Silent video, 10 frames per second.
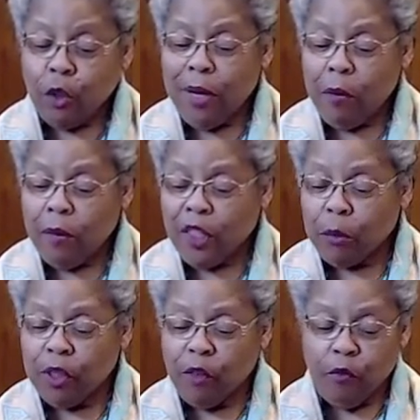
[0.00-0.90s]
that you may
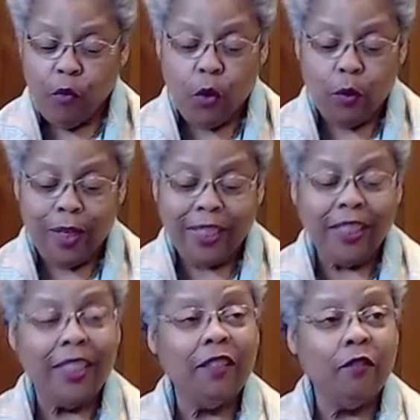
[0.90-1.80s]
want to bring
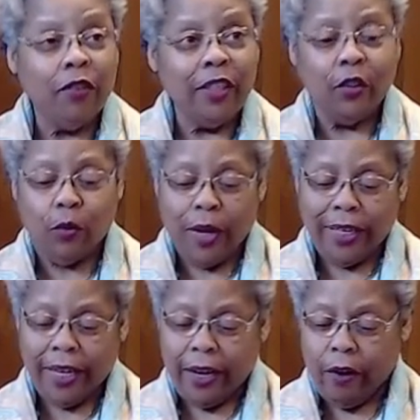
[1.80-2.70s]
forward as a defense
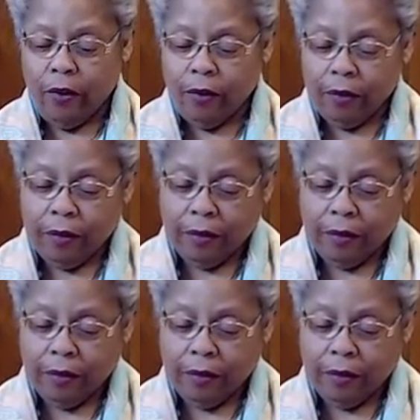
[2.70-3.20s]
right now.